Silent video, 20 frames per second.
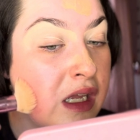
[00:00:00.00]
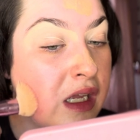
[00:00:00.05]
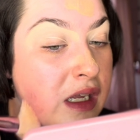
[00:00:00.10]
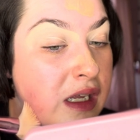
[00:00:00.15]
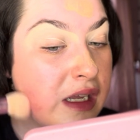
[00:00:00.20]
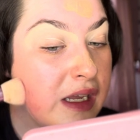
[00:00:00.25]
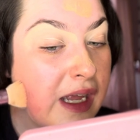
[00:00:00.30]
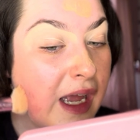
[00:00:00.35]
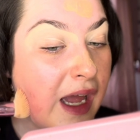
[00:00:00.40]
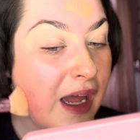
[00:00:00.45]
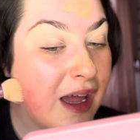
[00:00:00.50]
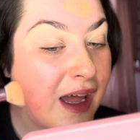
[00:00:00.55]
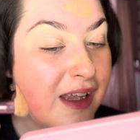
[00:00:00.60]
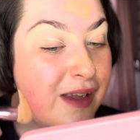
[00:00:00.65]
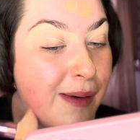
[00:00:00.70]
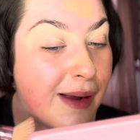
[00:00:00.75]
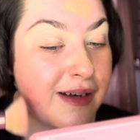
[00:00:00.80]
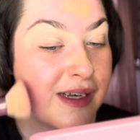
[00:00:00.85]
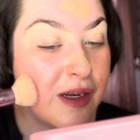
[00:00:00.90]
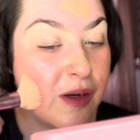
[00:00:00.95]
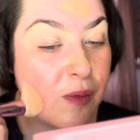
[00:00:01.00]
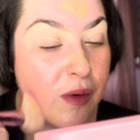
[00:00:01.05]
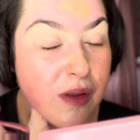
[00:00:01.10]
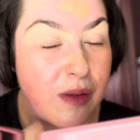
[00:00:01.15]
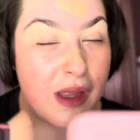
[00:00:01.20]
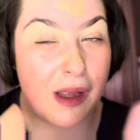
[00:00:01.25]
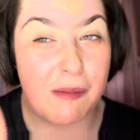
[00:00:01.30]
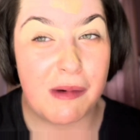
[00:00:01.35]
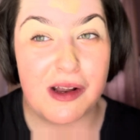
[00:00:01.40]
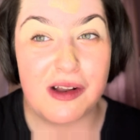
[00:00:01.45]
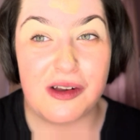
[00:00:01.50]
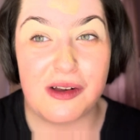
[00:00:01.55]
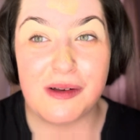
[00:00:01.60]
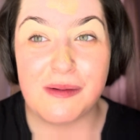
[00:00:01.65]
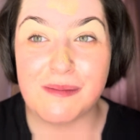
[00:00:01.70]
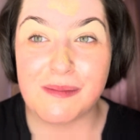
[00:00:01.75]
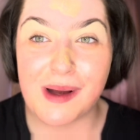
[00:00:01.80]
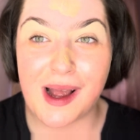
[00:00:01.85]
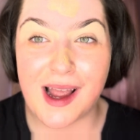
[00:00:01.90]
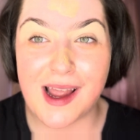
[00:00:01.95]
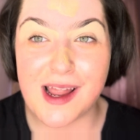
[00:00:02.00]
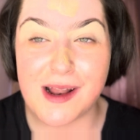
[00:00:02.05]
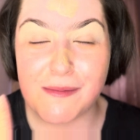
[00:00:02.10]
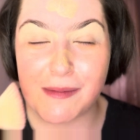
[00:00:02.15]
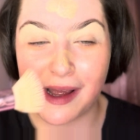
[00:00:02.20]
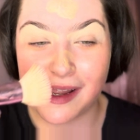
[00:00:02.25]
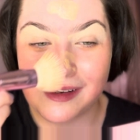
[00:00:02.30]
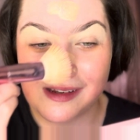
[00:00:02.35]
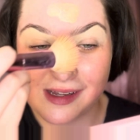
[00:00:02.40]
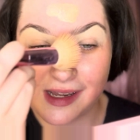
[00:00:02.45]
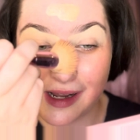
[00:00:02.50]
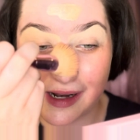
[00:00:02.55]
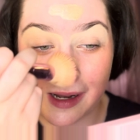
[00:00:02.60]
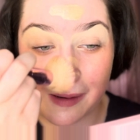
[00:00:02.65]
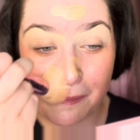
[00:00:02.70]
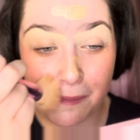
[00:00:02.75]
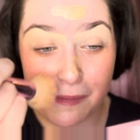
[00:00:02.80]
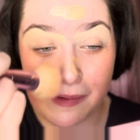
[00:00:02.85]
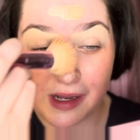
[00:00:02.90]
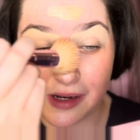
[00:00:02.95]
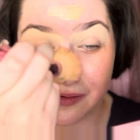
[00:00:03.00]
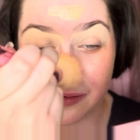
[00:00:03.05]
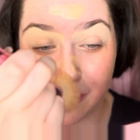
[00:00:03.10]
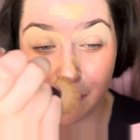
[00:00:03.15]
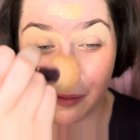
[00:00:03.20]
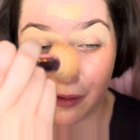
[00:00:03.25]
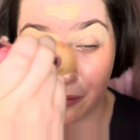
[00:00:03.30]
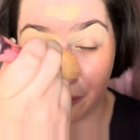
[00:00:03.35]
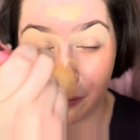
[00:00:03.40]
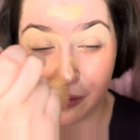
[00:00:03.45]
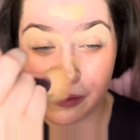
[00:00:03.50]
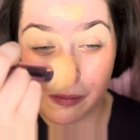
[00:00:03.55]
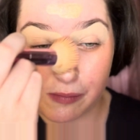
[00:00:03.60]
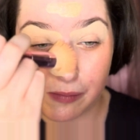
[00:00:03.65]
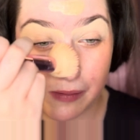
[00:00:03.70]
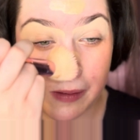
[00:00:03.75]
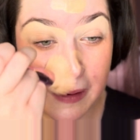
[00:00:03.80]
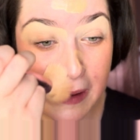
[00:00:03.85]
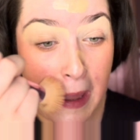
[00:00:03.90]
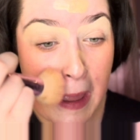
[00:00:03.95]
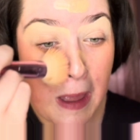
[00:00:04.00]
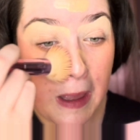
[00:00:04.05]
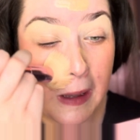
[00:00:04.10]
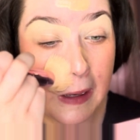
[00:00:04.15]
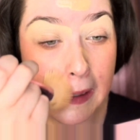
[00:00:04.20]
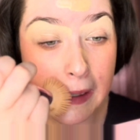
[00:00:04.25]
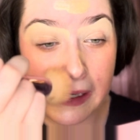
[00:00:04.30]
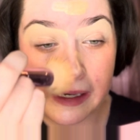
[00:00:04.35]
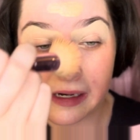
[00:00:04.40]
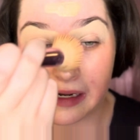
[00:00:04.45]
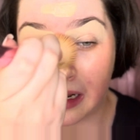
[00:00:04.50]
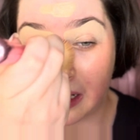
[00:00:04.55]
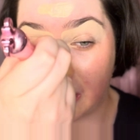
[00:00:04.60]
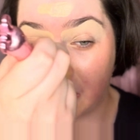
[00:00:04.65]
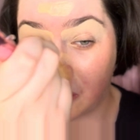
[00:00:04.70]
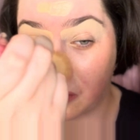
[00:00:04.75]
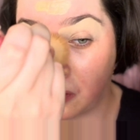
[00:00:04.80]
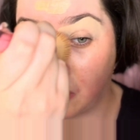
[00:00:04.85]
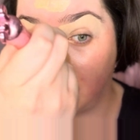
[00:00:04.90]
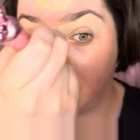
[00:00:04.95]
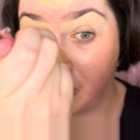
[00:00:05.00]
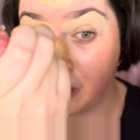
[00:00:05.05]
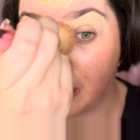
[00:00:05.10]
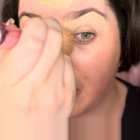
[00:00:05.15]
yeah, especially with like my new buying mindset, I literally probably don't need it at all.